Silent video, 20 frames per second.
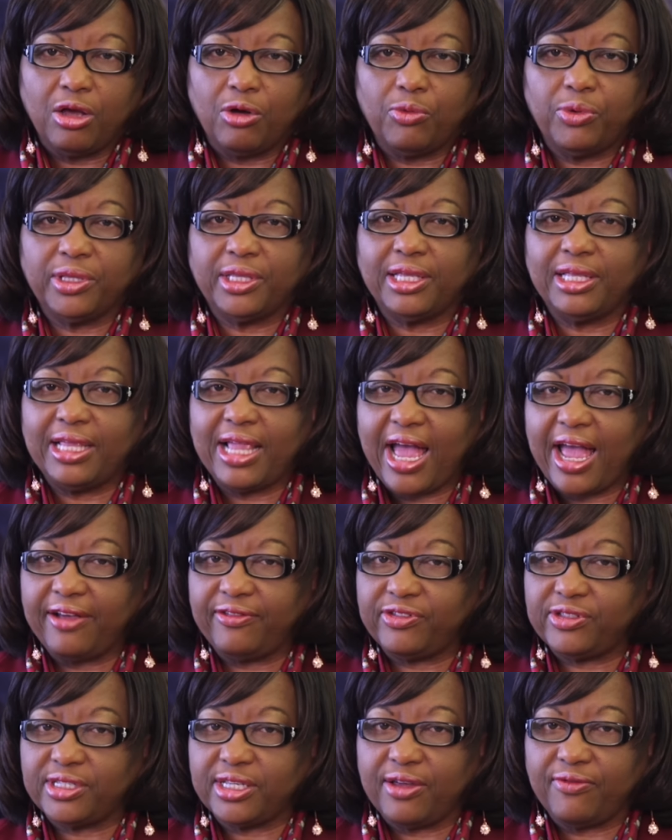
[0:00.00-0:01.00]
with
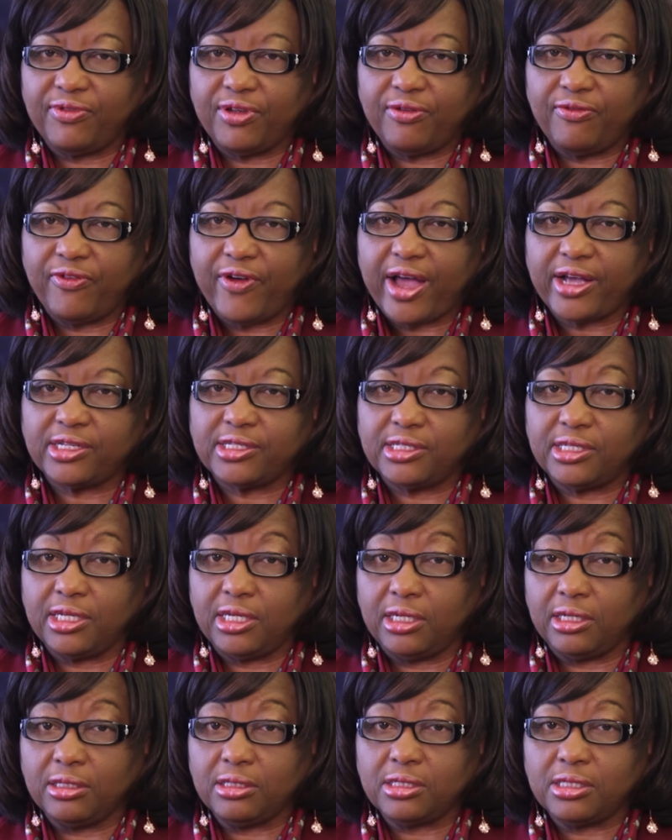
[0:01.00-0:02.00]
life-saving
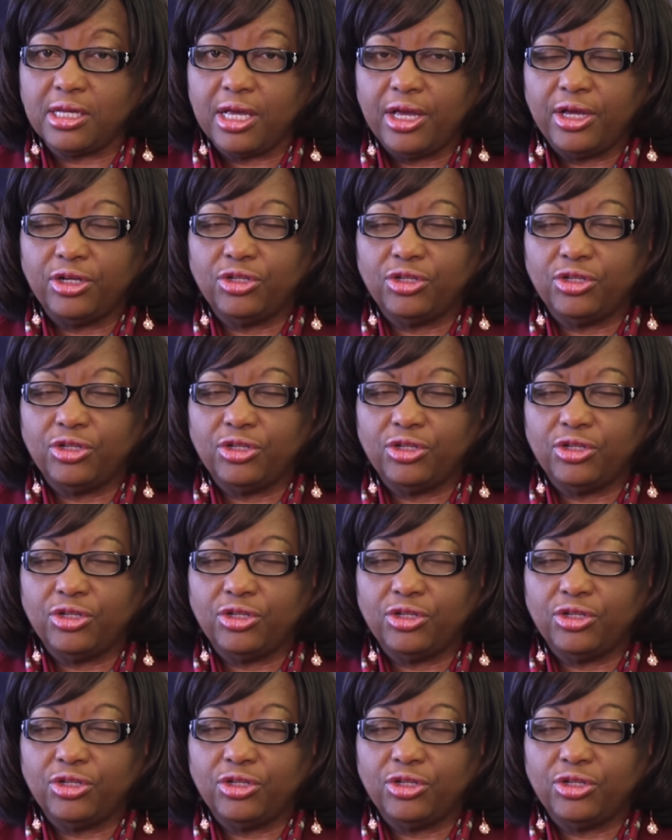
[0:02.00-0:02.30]
vaccines